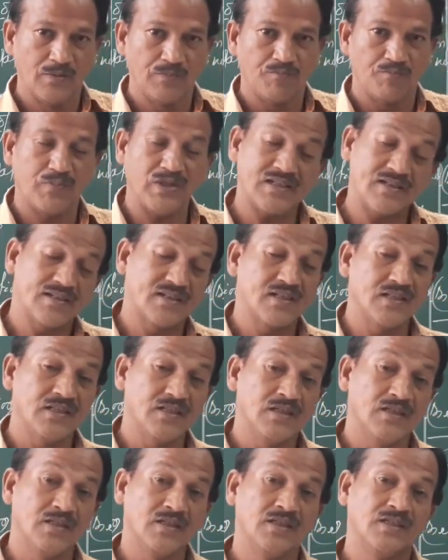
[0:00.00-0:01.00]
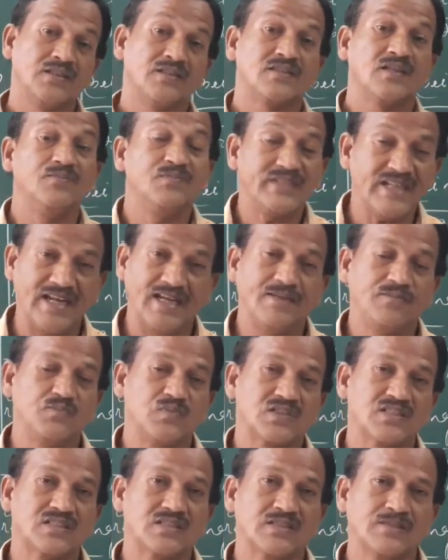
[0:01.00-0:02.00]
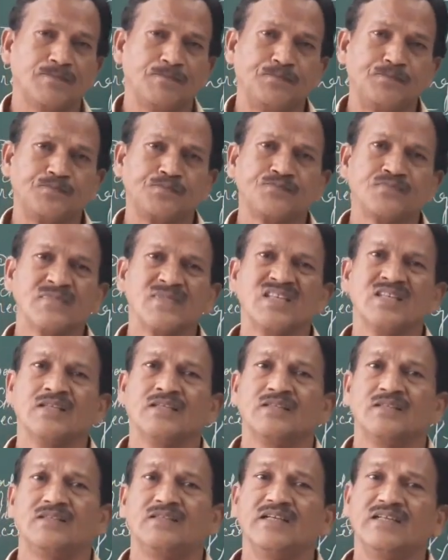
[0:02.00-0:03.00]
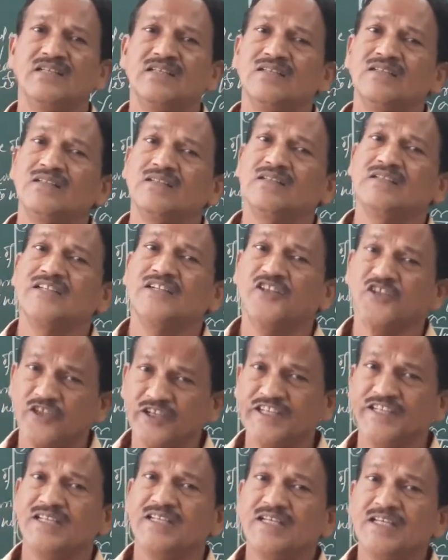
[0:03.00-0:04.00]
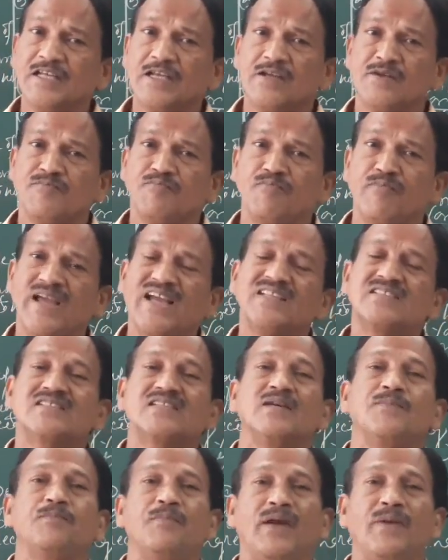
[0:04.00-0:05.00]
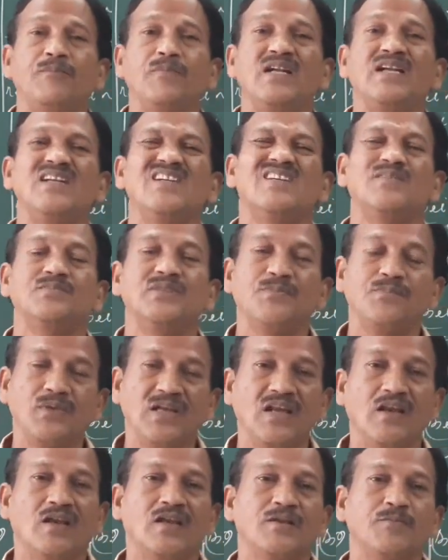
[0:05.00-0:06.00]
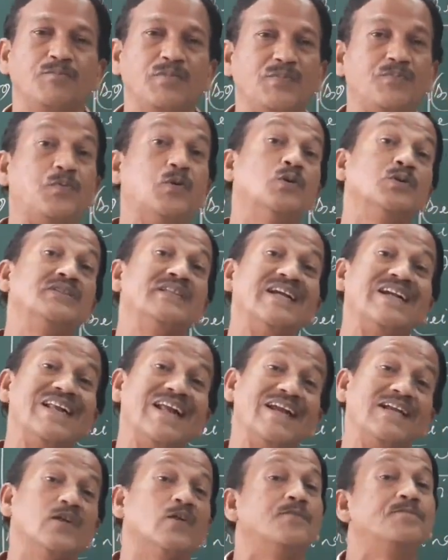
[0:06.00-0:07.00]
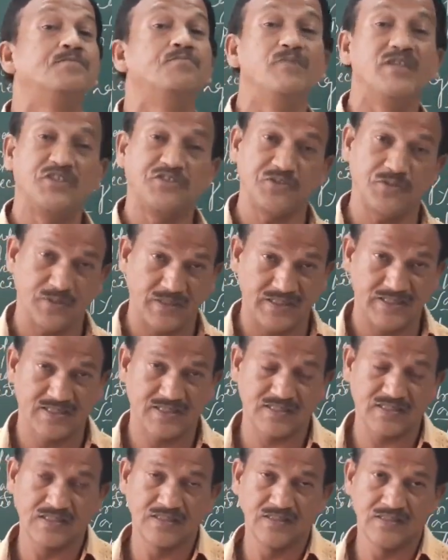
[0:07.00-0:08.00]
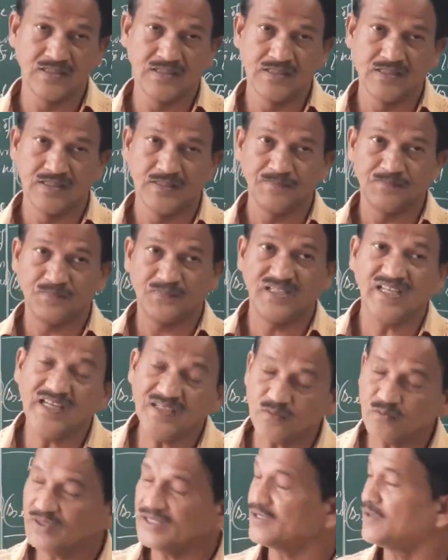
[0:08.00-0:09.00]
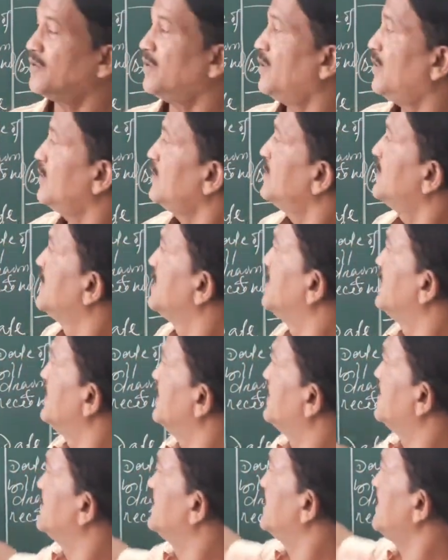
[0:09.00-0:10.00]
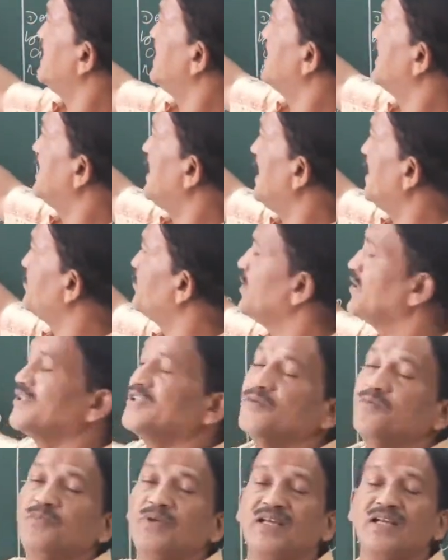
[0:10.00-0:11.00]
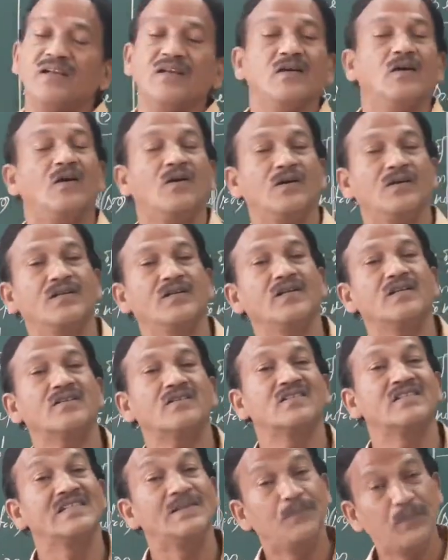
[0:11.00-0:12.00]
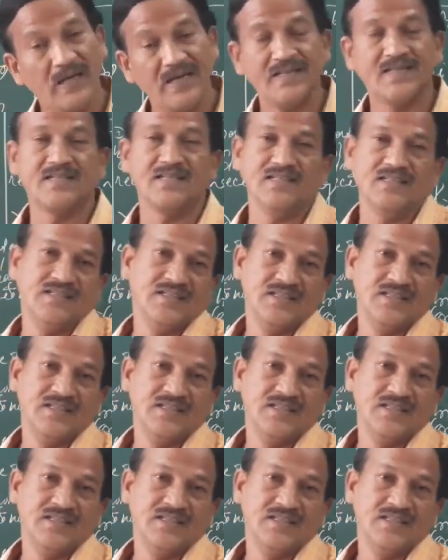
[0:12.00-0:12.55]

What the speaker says: But sometimes the drawer makes the payment of the bill before the date of maturities. Then we call it is a retirement of bill under rebate.